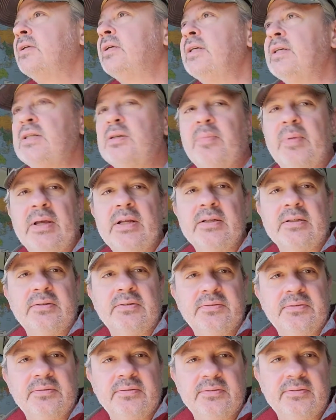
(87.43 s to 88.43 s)
independent
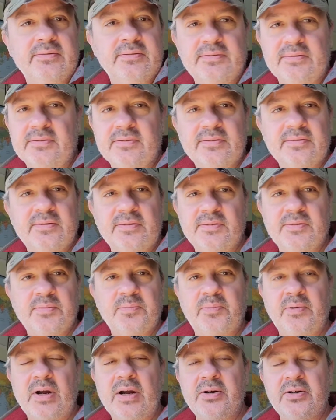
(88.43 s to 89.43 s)

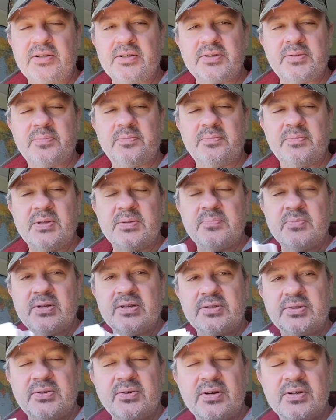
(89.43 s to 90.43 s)
prior to this
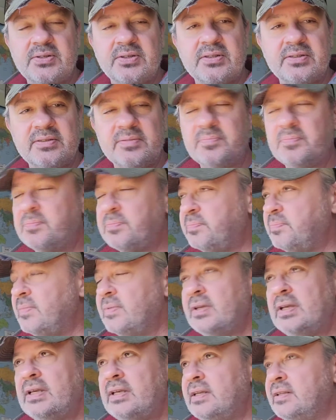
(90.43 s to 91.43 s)
administration,
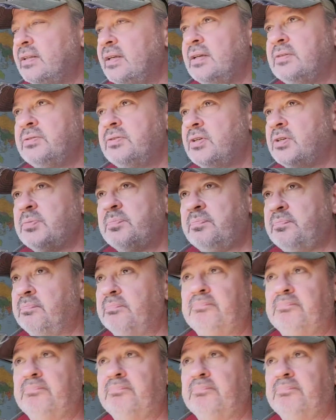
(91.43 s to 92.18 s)
and then just,